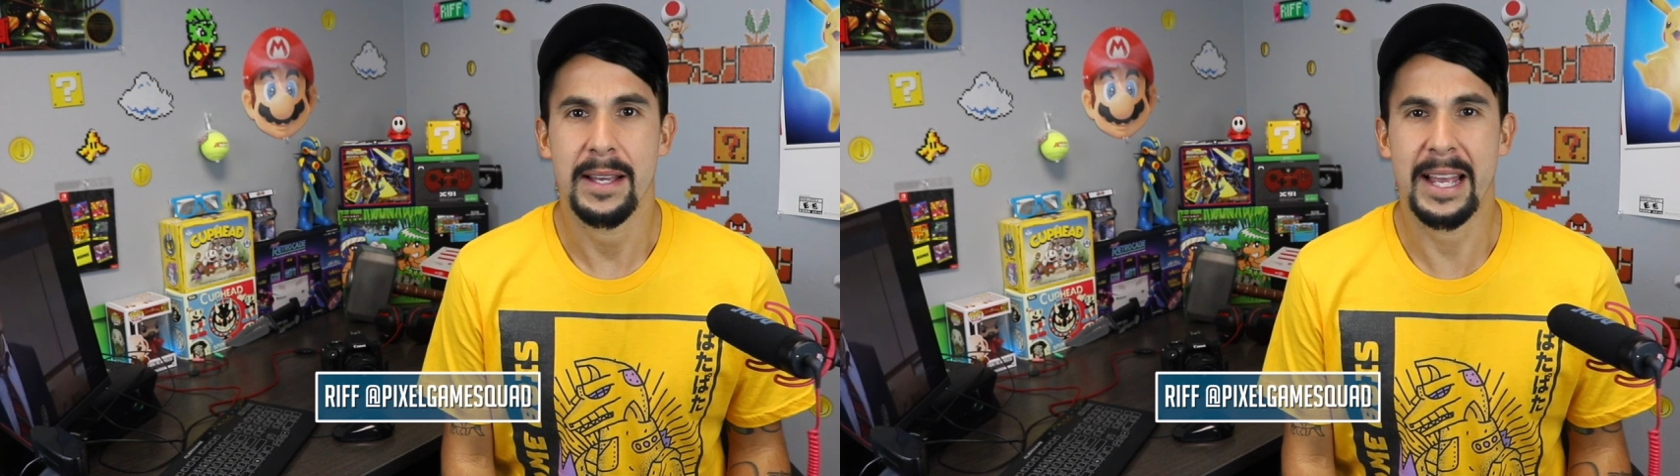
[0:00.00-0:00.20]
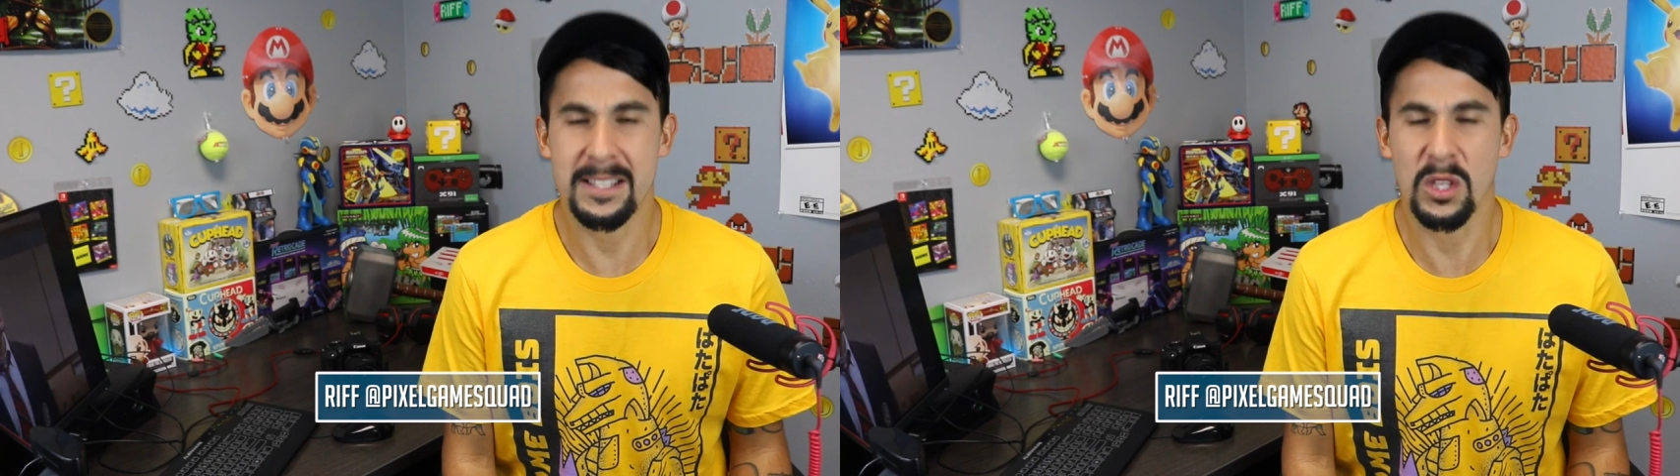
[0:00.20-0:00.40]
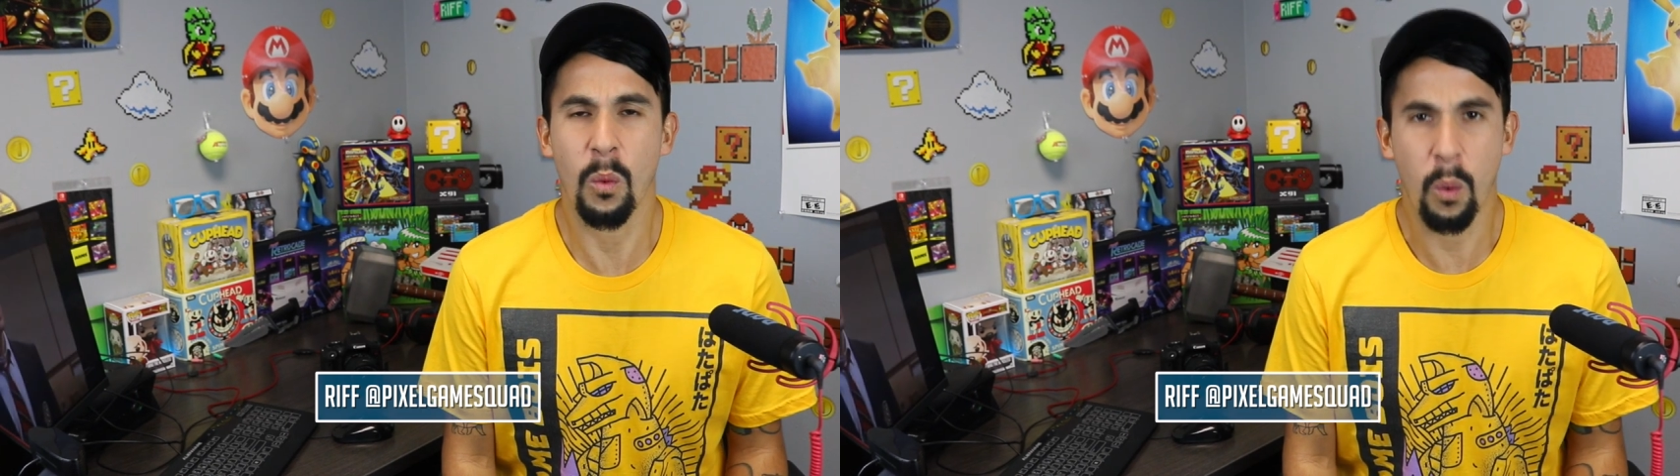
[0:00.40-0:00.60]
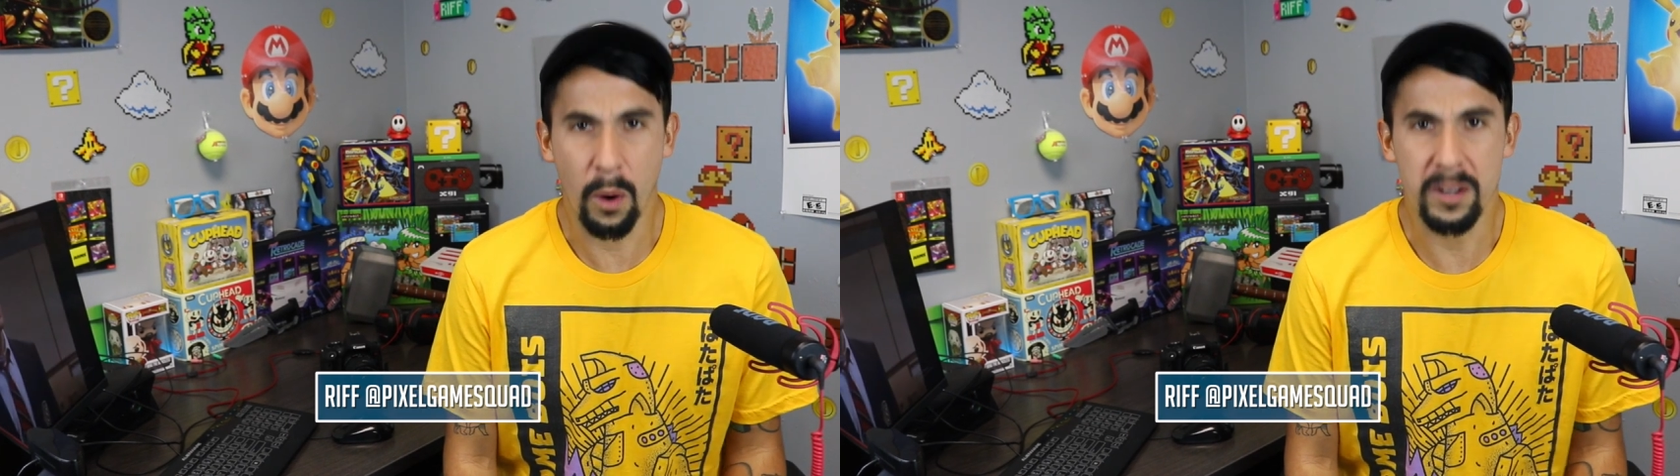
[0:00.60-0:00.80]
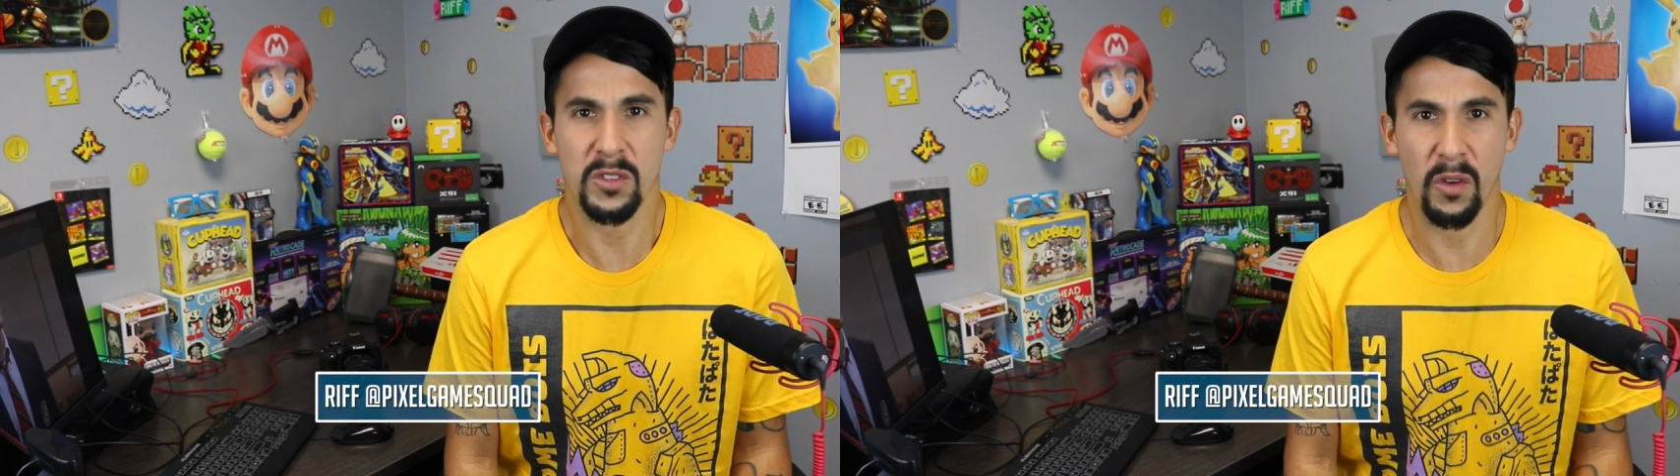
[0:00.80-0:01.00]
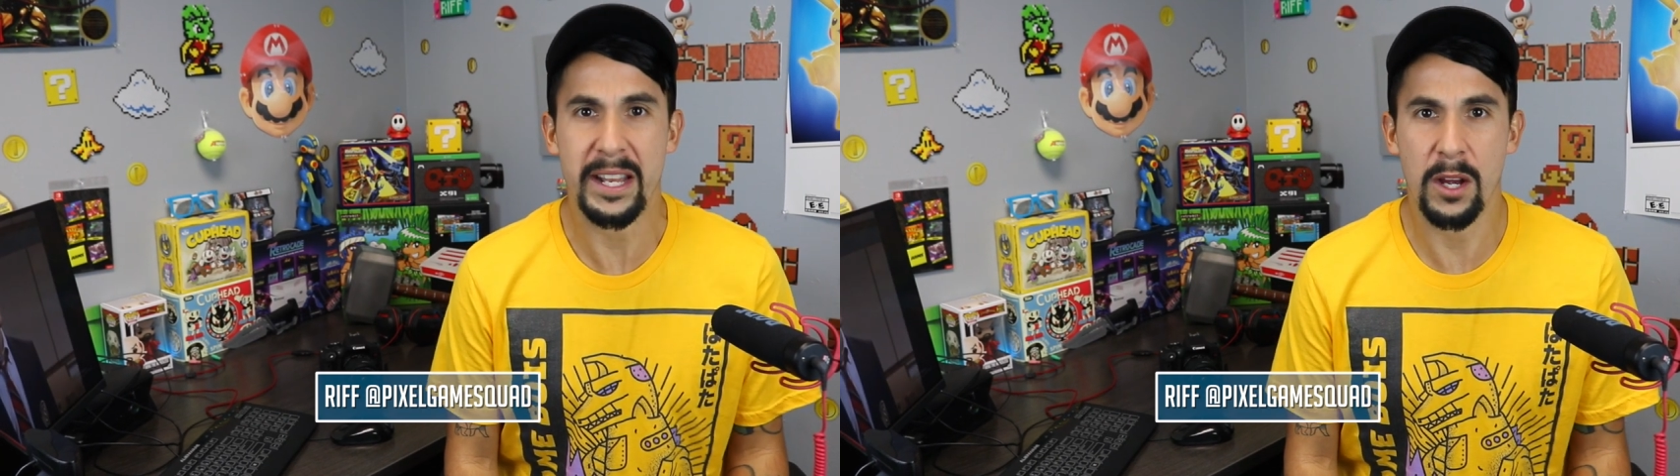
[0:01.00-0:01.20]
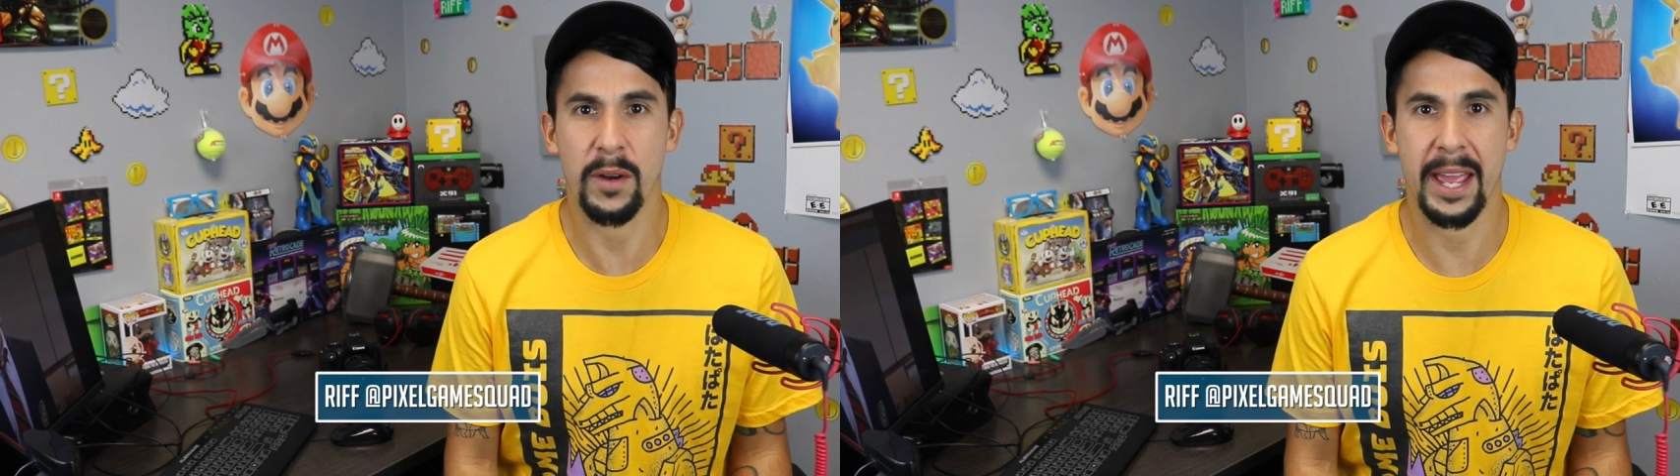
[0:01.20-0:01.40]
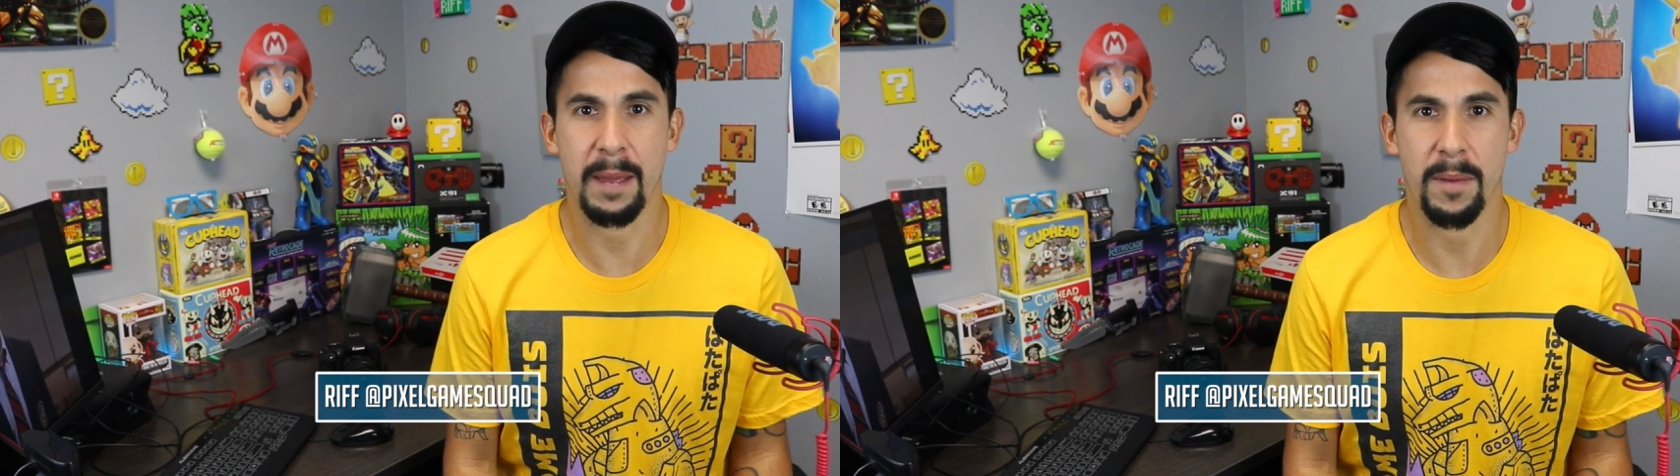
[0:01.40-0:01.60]
it's the worst video
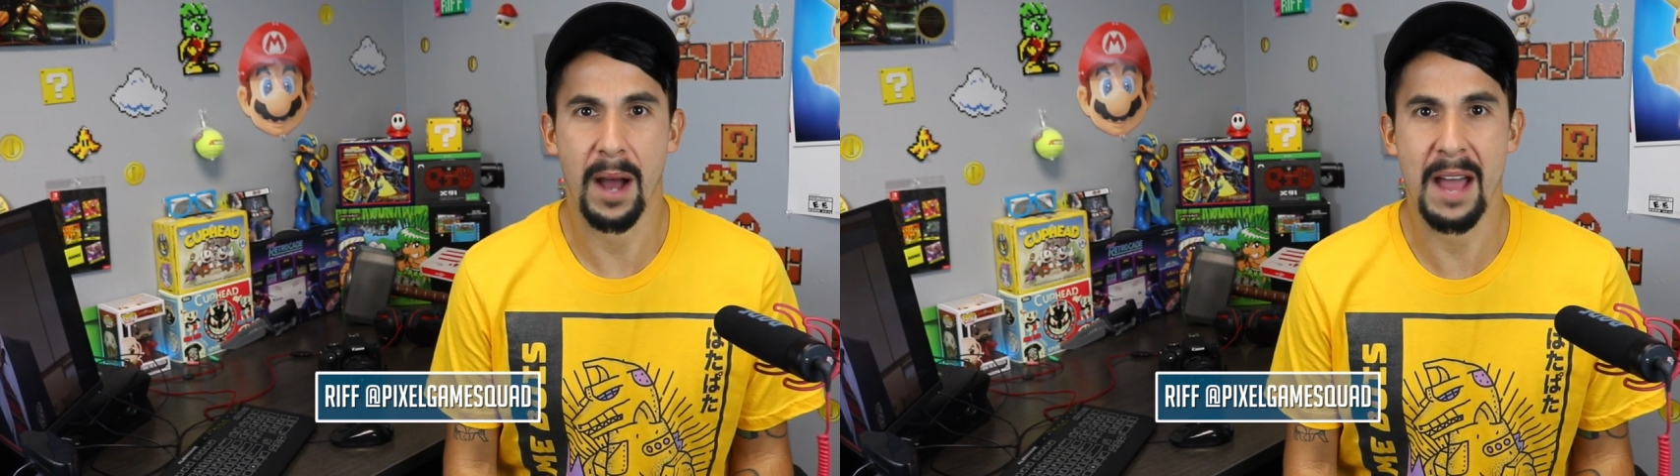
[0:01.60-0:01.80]
game